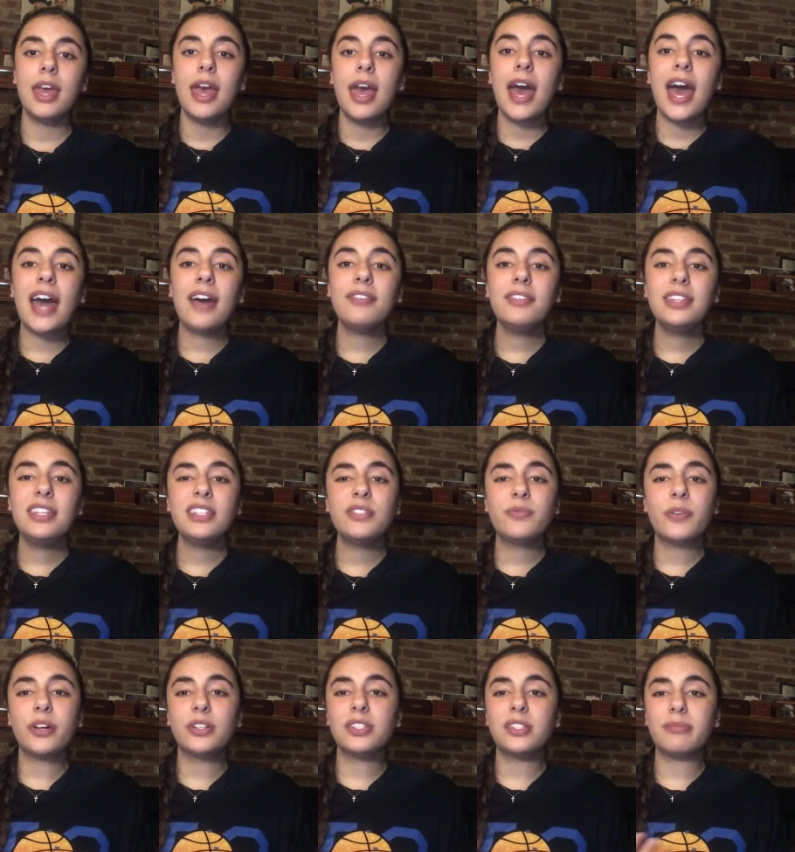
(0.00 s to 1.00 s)
Having these
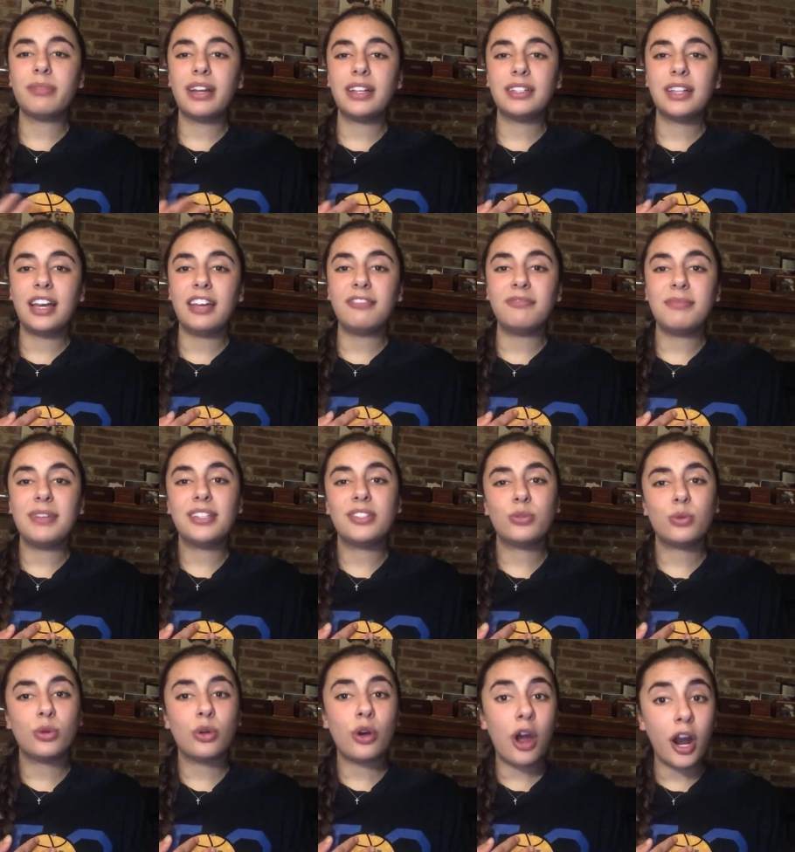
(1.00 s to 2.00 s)
faults in my life made
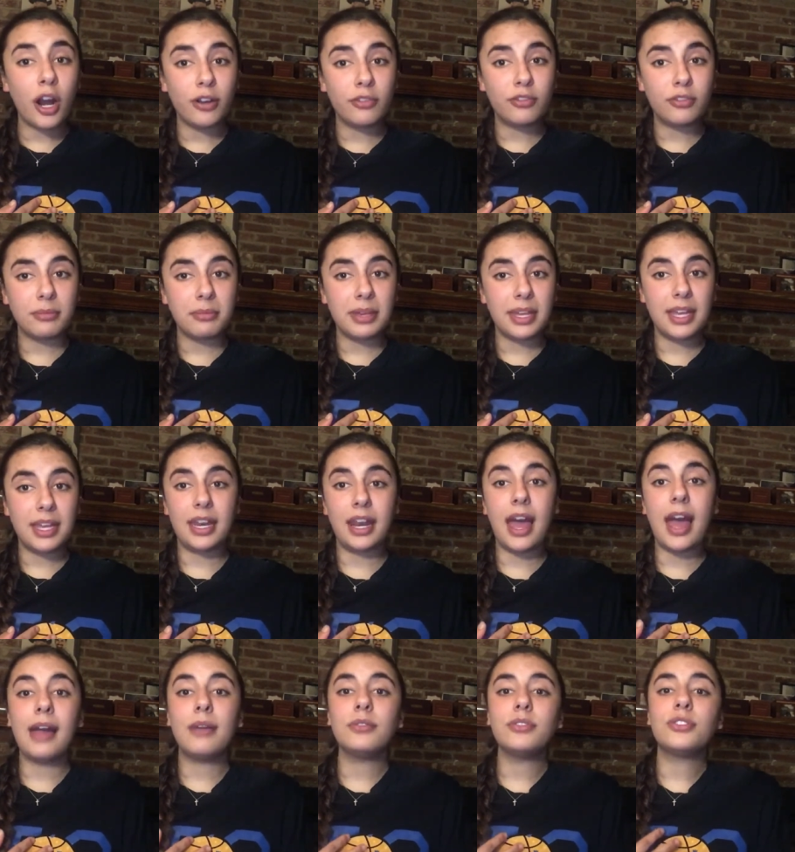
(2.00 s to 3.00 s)
school harder for me, and
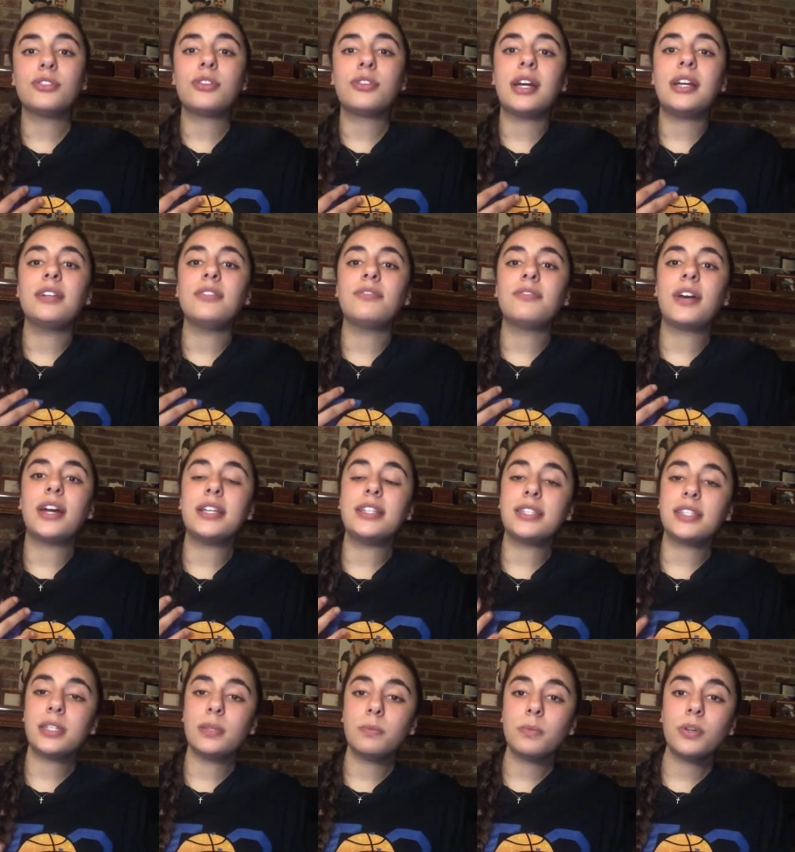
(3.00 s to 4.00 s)
I was trying to find
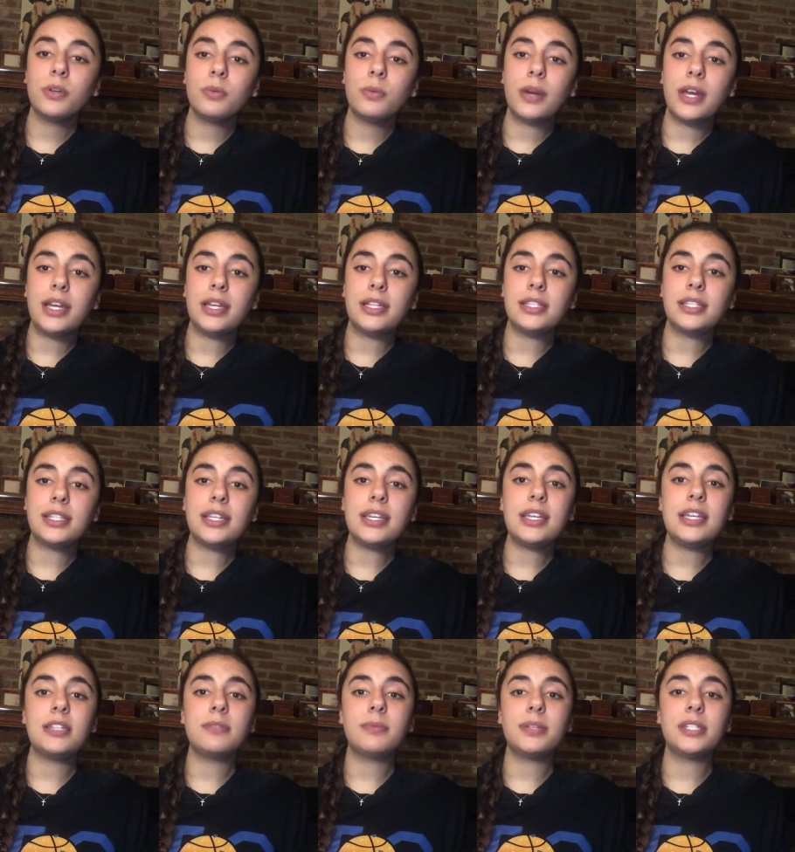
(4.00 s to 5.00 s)
simpler ways to
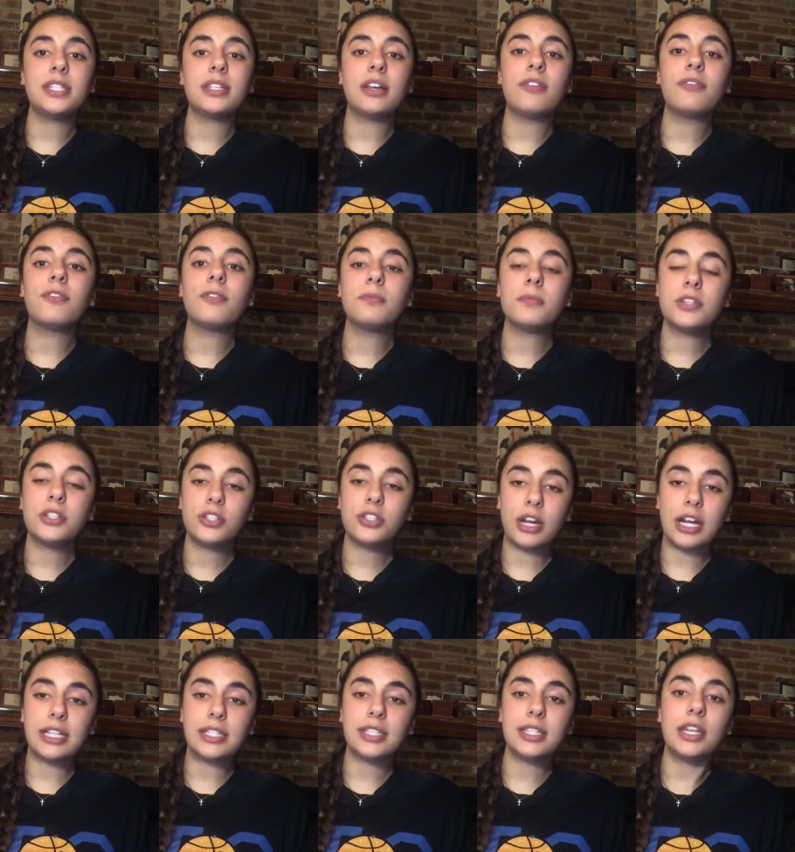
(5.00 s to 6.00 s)
ease myself from the
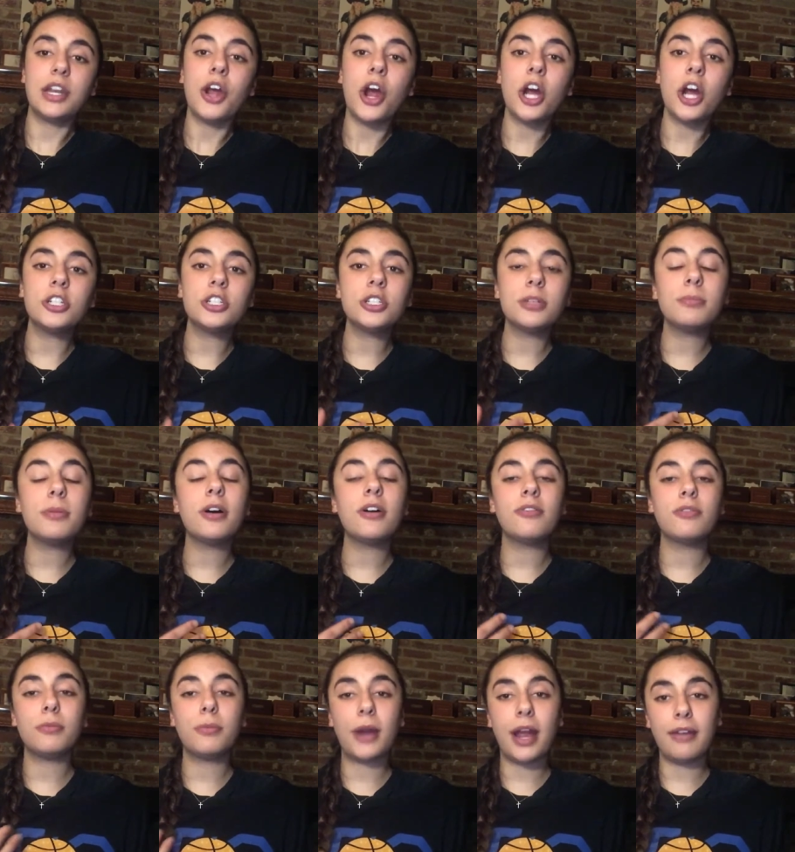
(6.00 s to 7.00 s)
stress and hardship
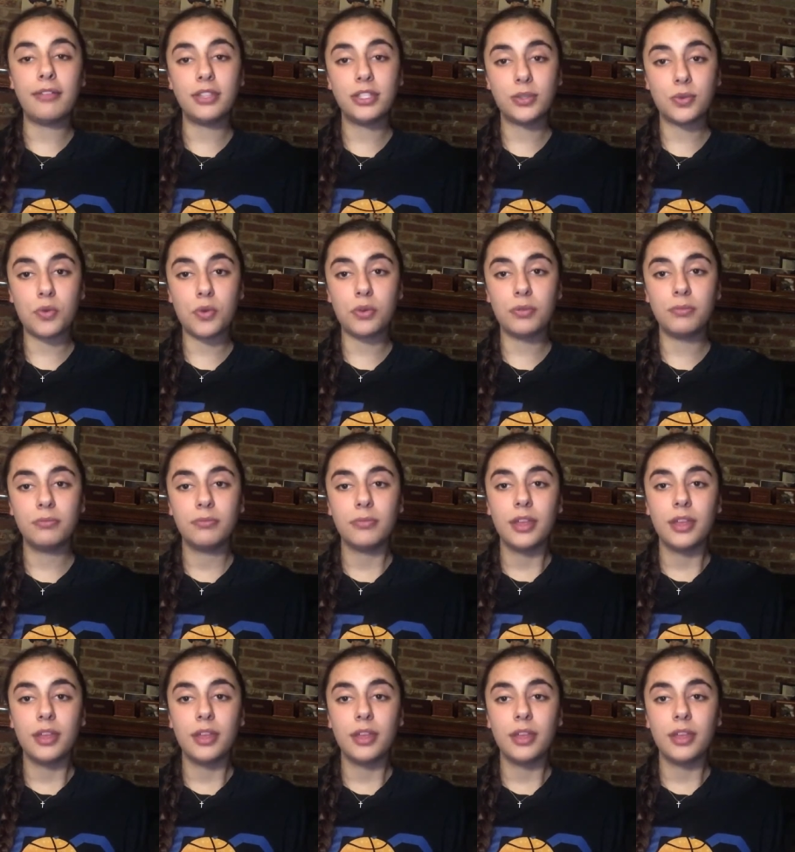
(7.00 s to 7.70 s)
of a private school.